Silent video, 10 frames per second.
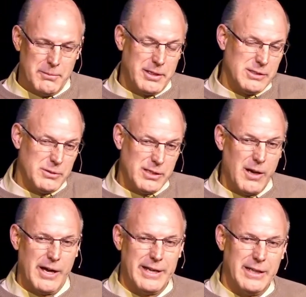because he was
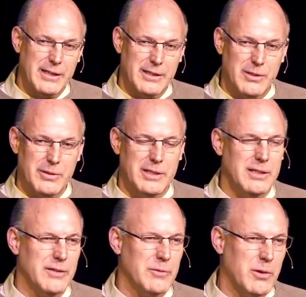hiding, he
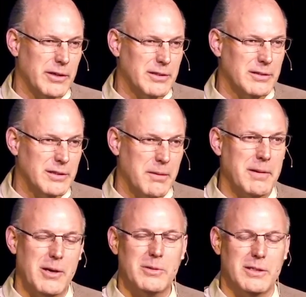didn't even want to come
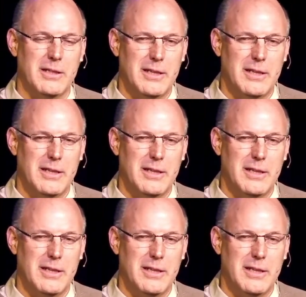out,